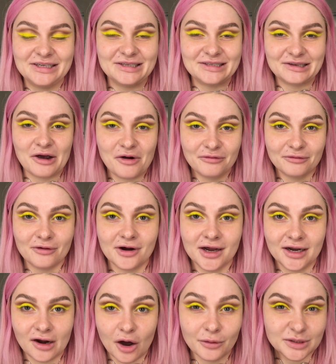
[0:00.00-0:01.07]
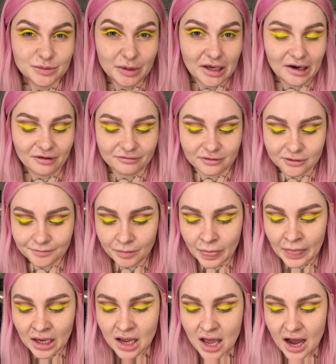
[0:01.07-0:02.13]
to just go for it. Always be careful.
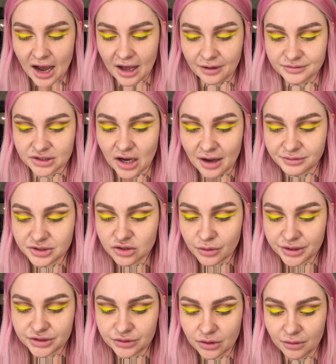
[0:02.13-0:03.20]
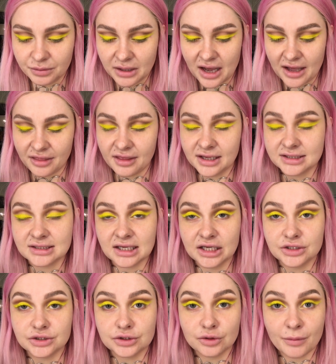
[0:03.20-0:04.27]
So I'm just going to apply this
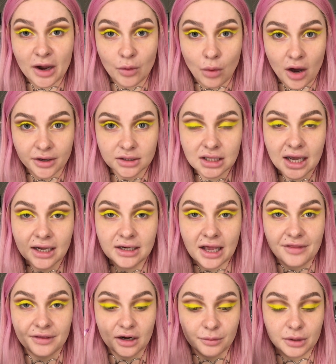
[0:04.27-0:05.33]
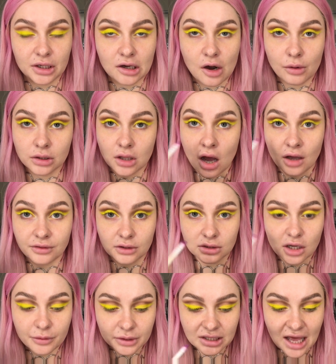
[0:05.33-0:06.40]
into my waterline, and then I'm going to go along the
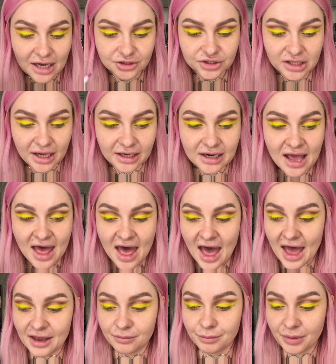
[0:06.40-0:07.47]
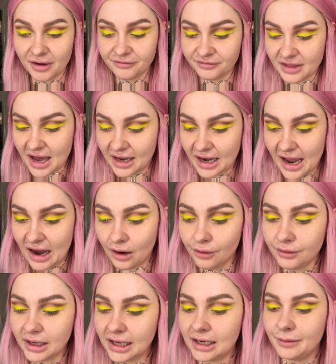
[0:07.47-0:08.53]
lower lash line and buff that
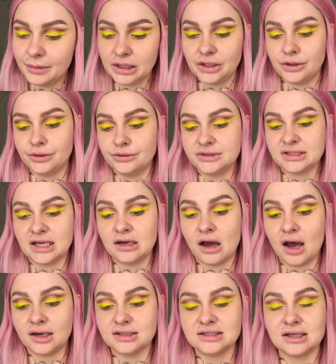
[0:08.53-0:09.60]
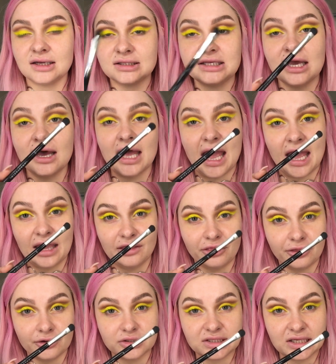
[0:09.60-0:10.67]
out, and I'm going to use an Anastasia
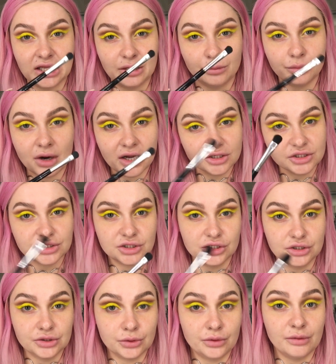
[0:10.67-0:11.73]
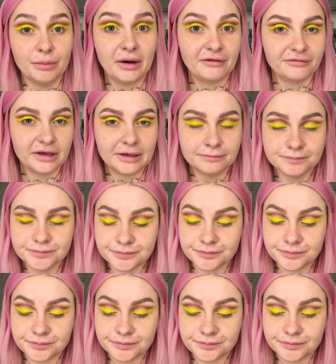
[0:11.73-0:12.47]
A13 brush to do the buffing.